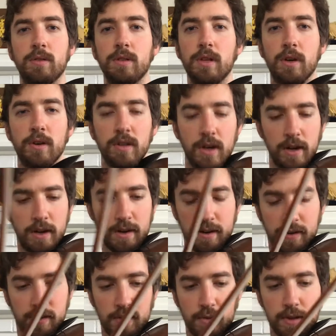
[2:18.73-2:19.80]
Alright,
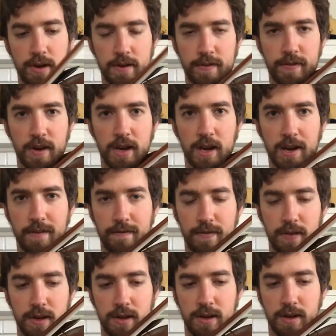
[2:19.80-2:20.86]
so then if I have
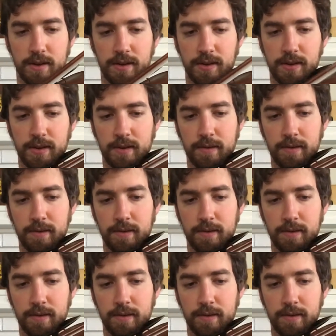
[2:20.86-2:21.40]
this,